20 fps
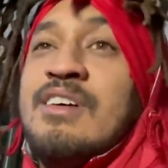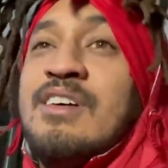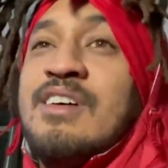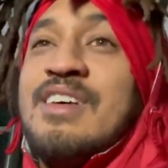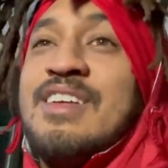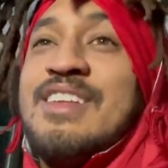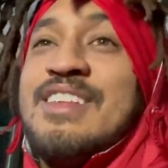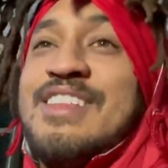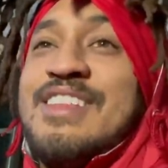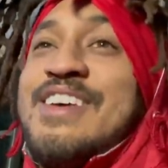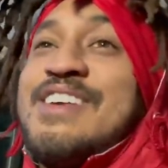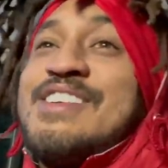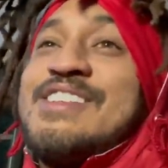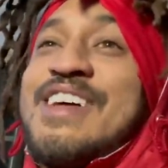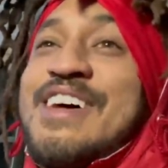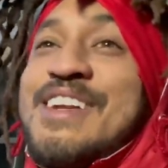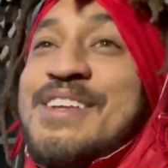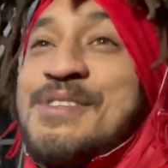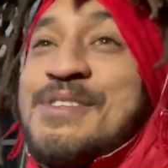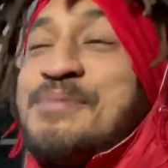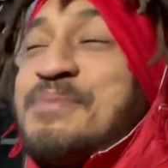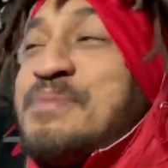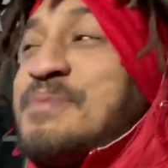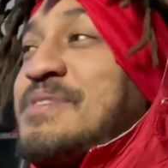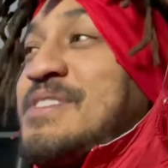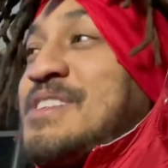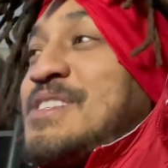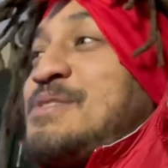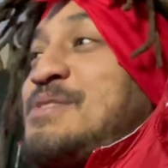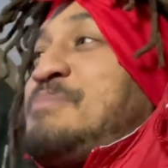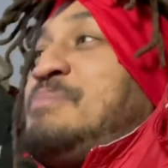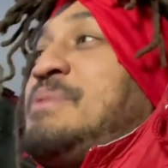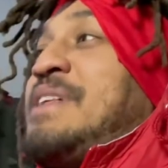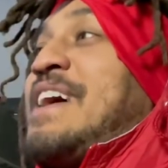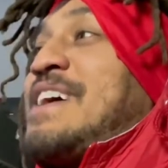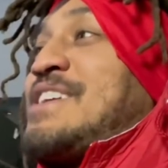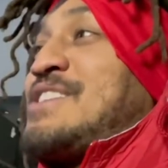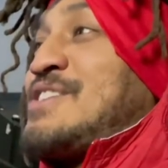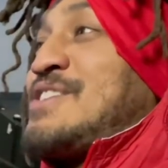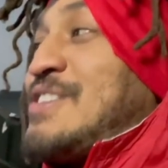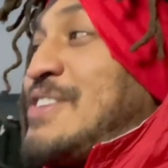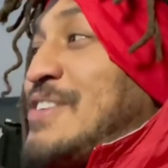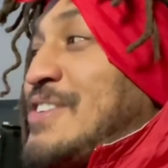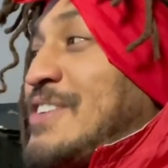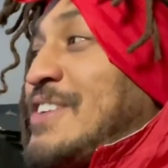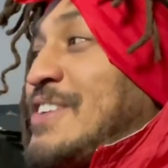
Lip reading: This is not a splash zone.